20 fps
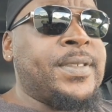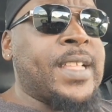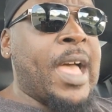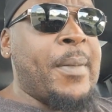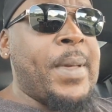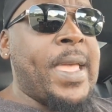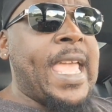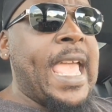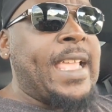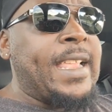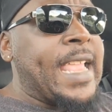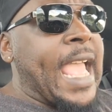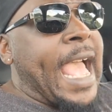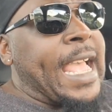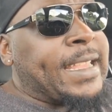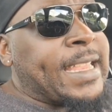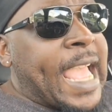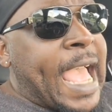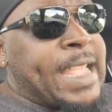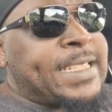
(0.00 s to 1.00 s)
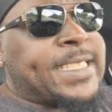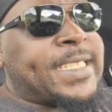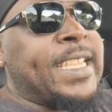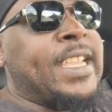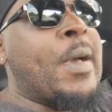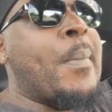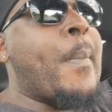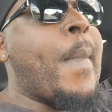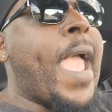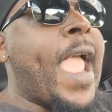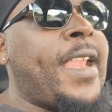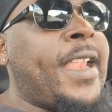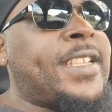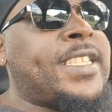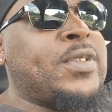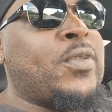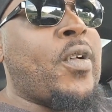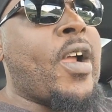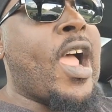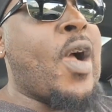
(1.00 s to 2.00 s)
I mean, I still made
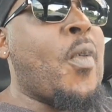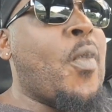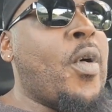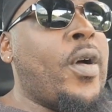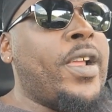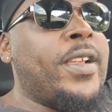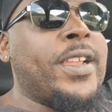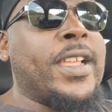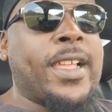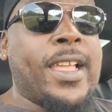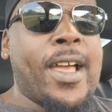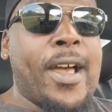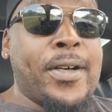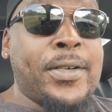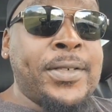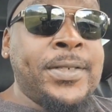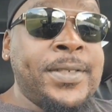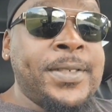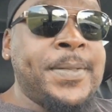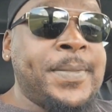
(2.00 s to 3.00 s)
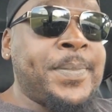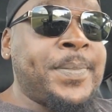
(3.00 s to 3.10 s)
it to where I wanted to go,